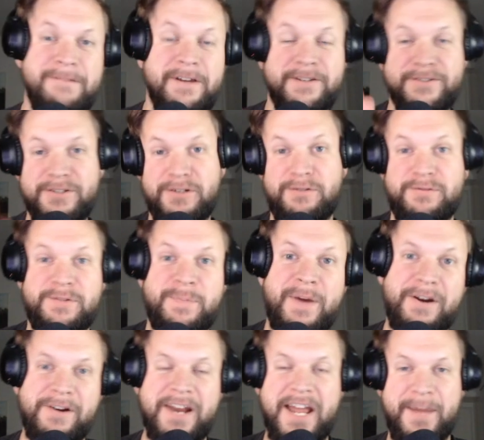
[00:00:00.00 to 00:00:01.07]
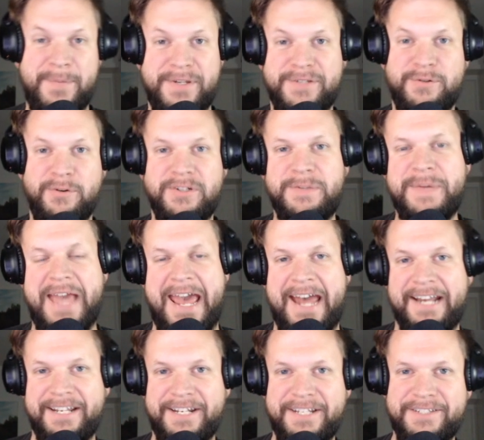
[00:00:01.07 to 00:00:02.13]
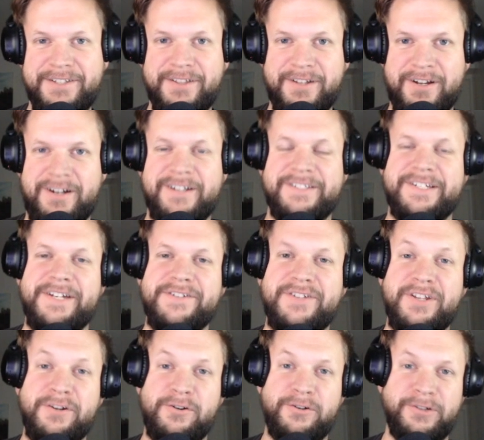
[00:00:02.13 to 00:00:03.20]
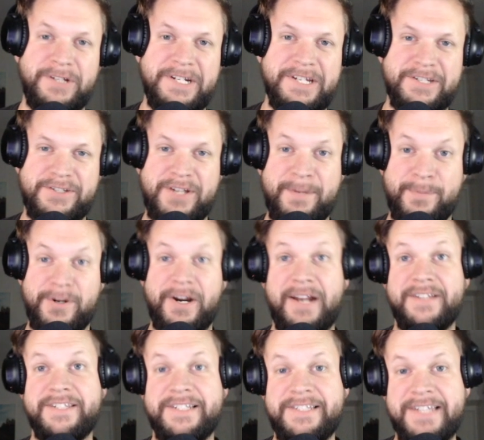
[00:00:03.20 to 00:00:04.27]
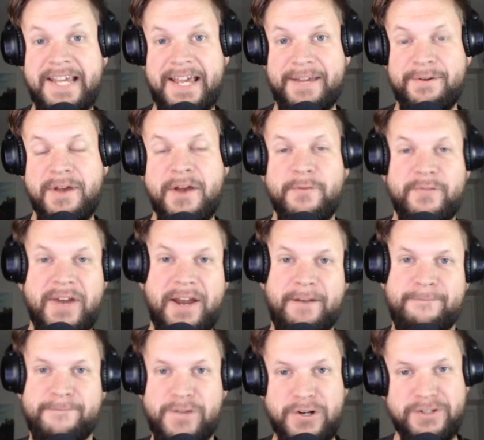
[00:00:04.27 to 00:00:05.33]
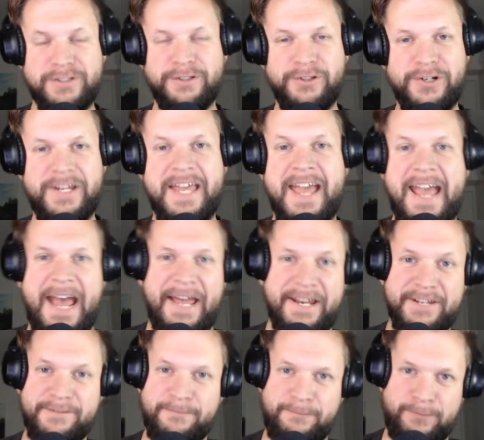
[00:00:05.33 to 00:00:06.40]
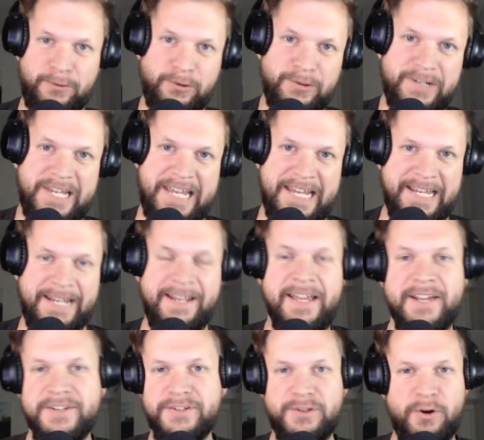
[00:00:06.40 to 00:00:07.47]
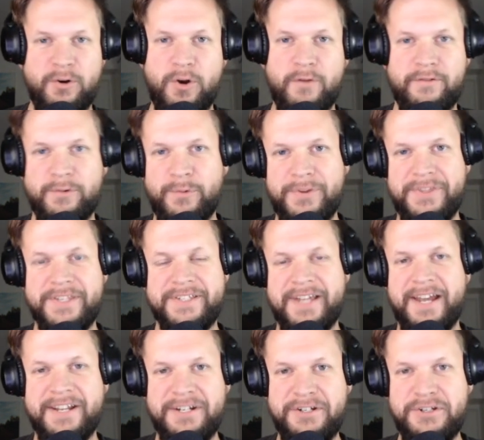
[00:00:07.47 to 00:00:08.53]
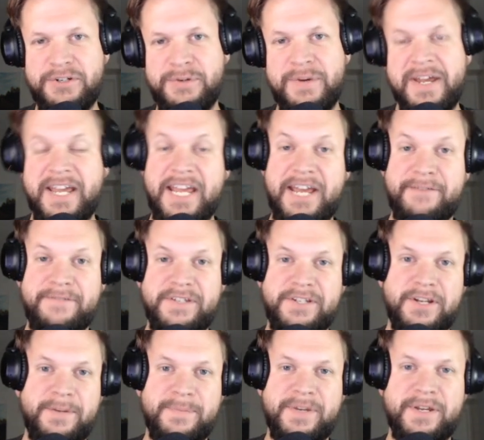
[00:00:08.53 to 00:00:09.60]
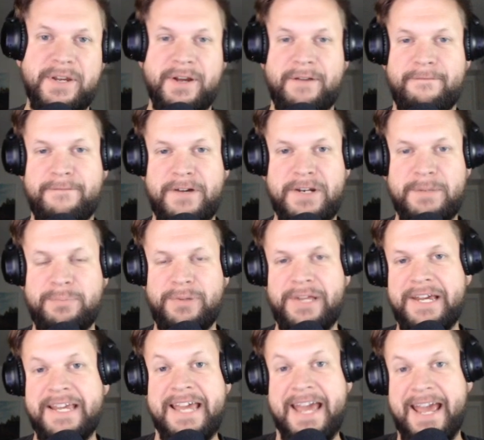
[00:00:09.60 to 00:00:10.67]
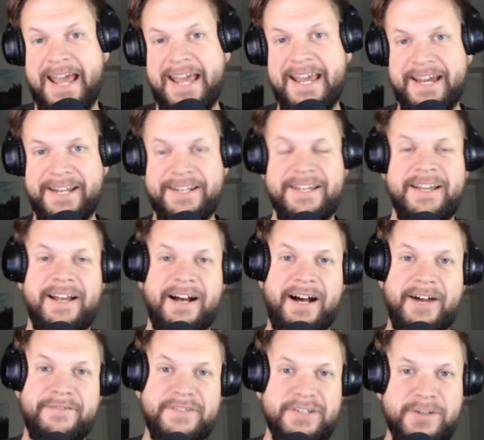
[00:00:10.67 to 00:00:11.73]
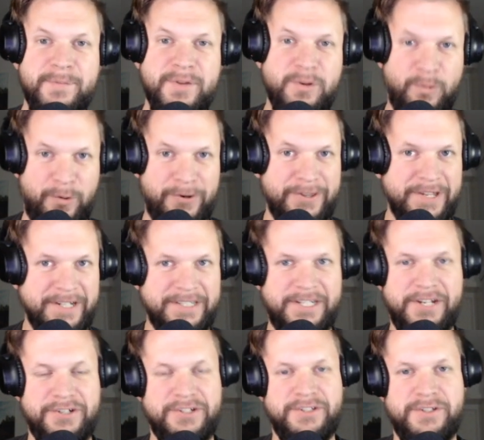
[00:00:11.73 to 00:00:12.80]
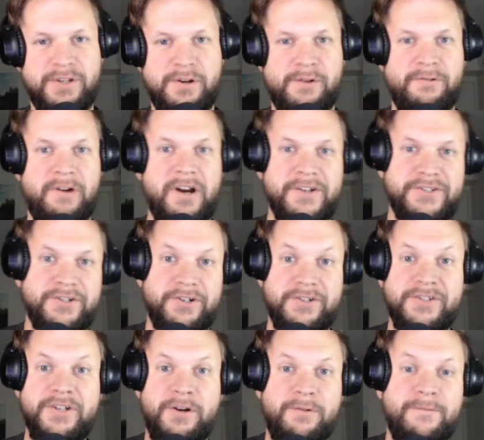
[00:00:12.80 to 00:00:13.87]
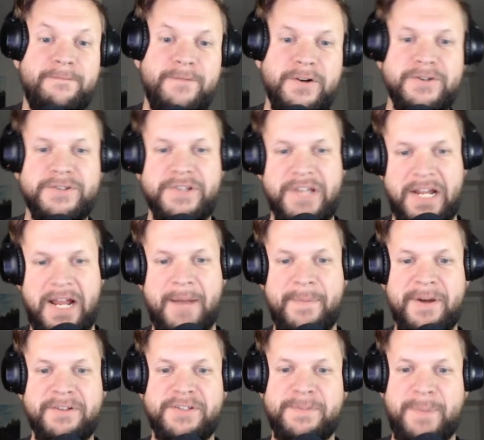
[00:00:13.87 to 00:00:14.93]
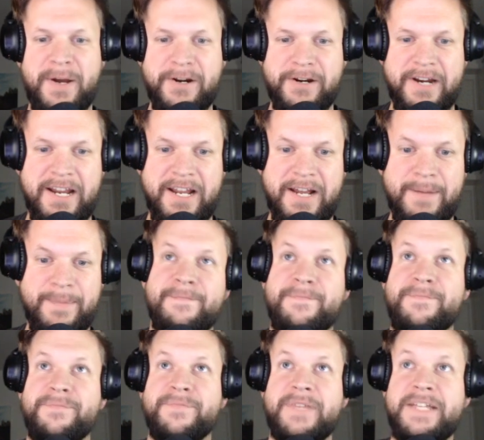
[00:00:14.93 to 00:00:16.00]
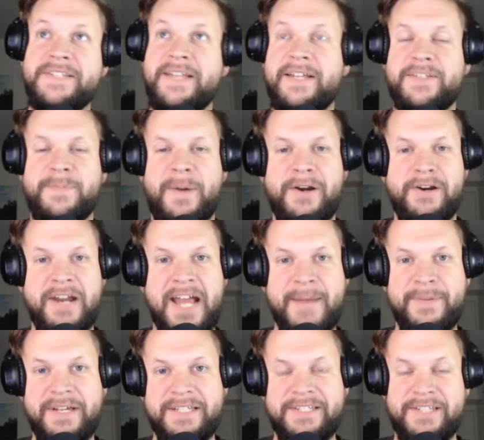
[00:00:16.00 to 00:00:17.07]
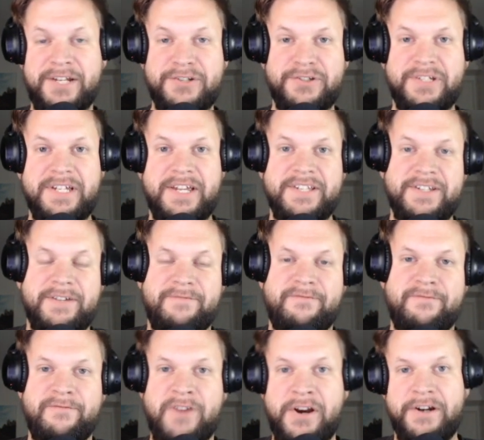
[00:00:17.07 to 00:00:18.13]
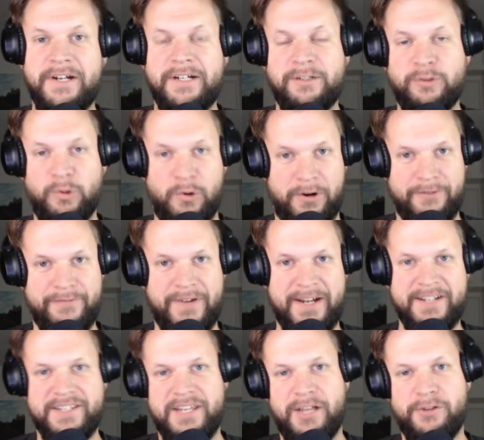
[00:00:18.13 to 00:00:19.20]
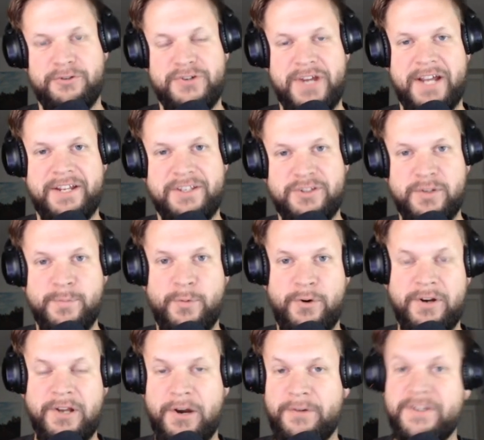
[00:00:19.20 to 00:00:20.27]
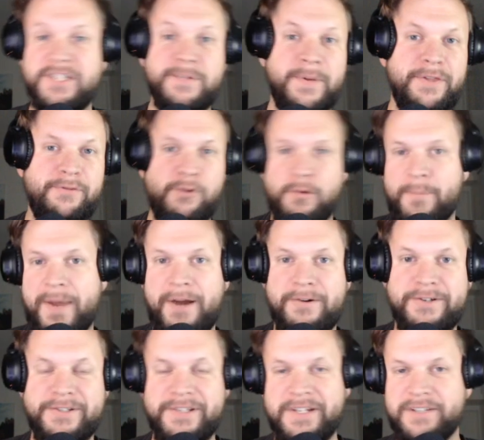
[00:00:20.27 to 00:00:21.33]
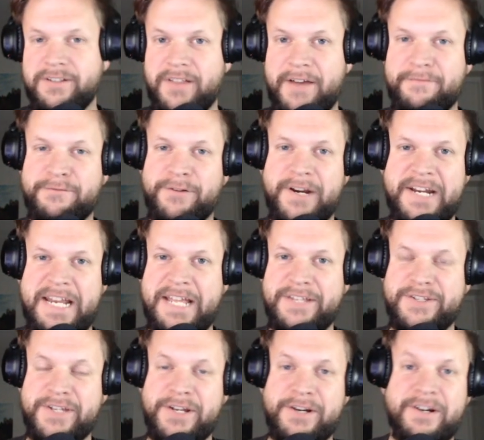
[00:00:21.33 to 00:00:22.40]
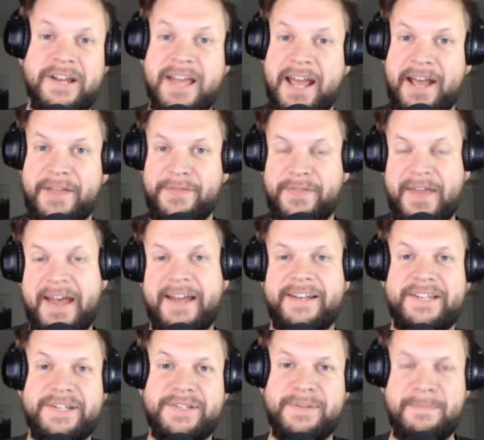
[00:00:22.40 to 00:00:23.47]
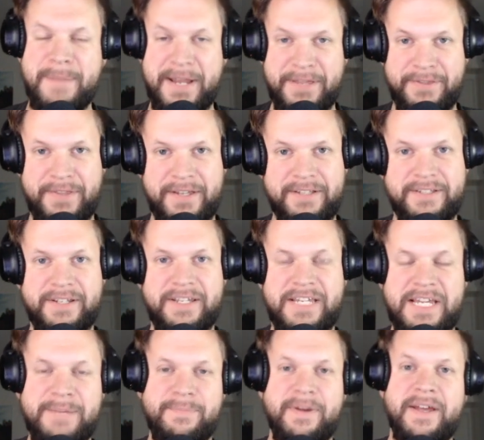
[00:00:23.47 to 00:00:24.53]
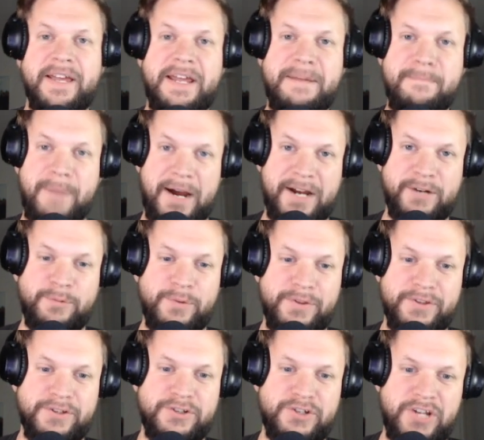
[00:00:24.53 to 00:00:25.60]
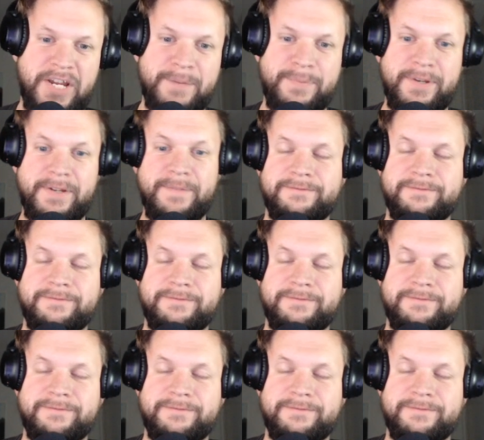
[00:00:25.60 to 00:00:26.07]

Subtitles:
So, Spider-Ham is going to be added into the contest in early December, and today we got a first look at his full kit. Just going over what this guy can do, if he's going to be fun to play, and if he's going to be a worthy addition to your roster. So, first thing about Spider-Ham is that Spider-Ham essentially is a very glorified Yellow Jacket 2.0. He's going to be throwing power stings left, right, and center, and that is the main thing to keep in mind with this champion.